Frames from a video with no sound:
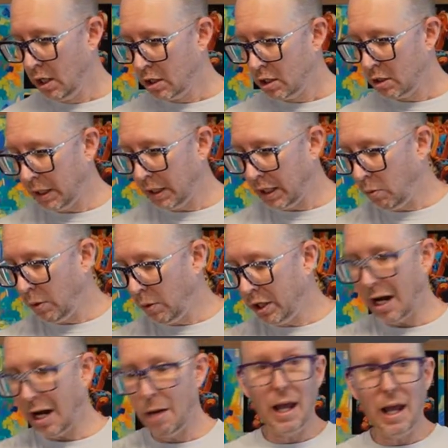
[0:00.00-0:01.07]
Speaking of
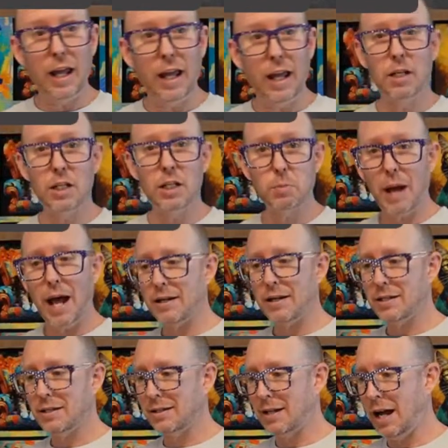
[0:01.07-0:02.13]
which, I'm 8 minutes
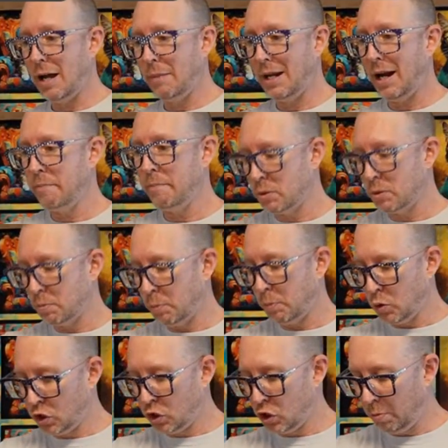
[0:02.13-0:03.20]
past the time that I'm
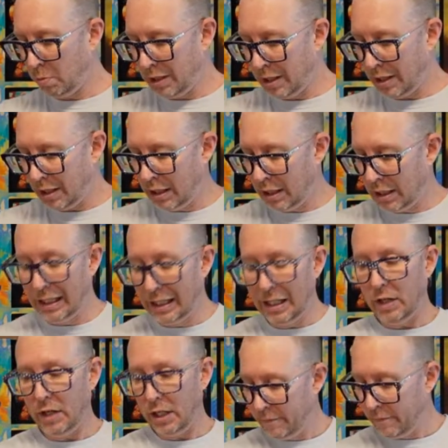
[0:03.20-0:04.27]
supposed to be
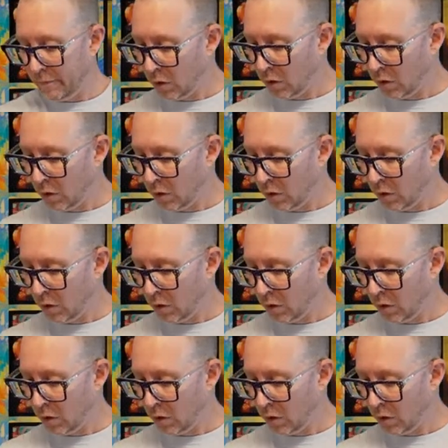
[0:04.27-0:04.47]
leaving.